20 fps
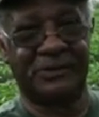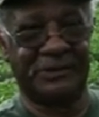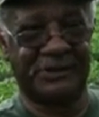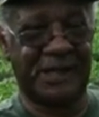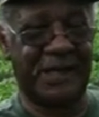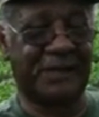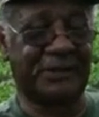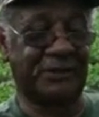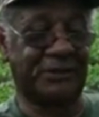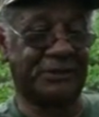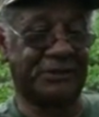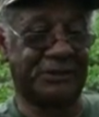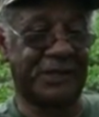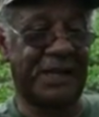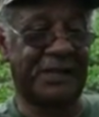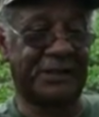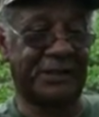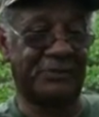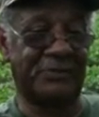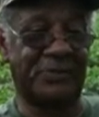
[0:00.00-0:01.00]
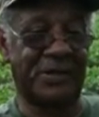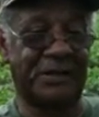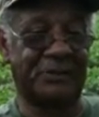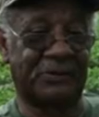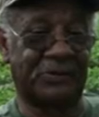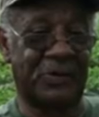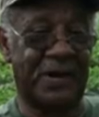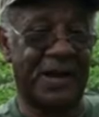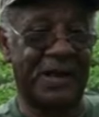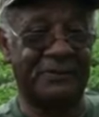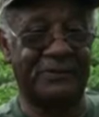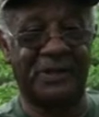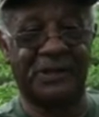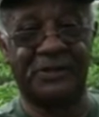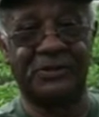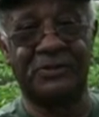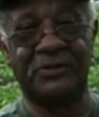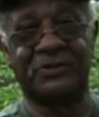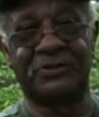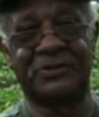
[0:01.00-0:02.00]
exactly my
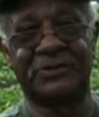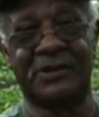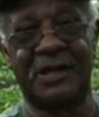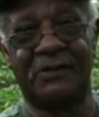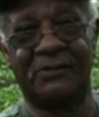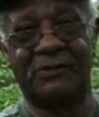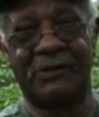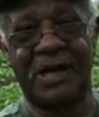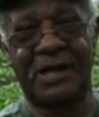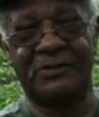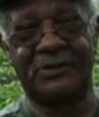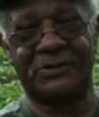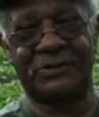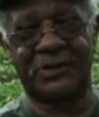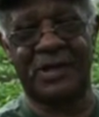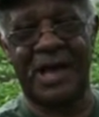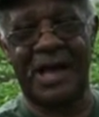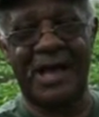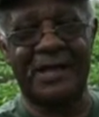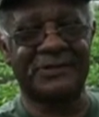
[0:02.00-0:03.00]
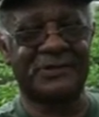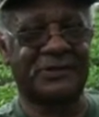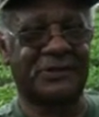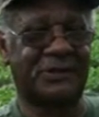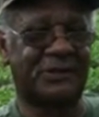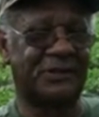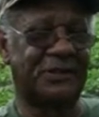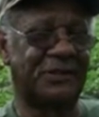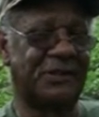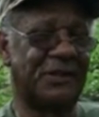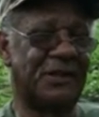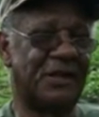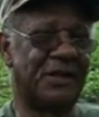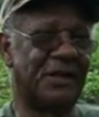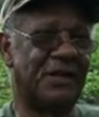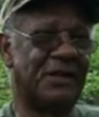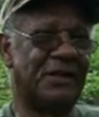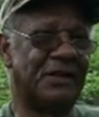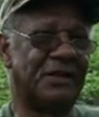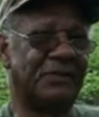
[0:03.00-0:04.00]
grandmother used to, when I used to ask her
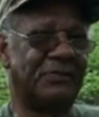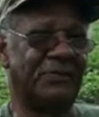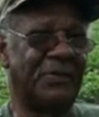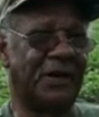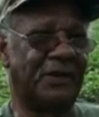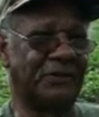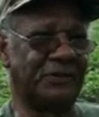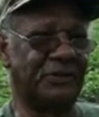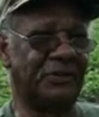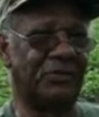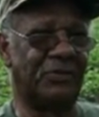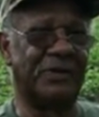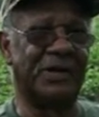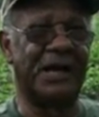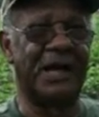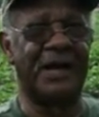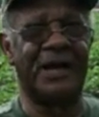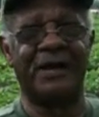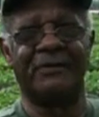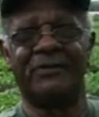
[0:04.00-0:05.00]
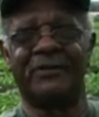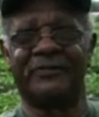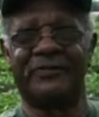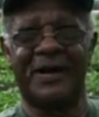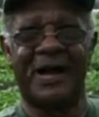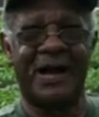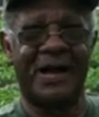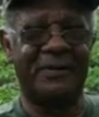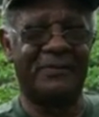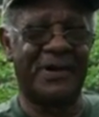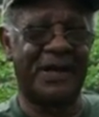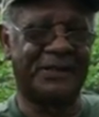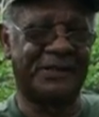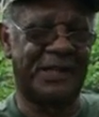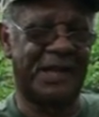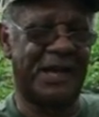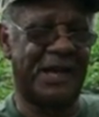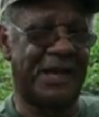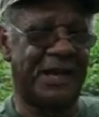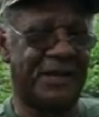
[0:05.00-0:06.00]
about, will I ever find my
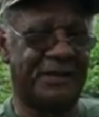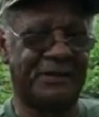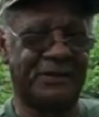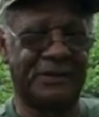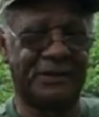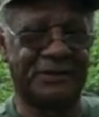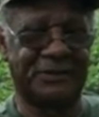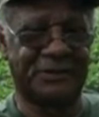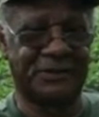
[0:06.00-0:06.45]
dad? And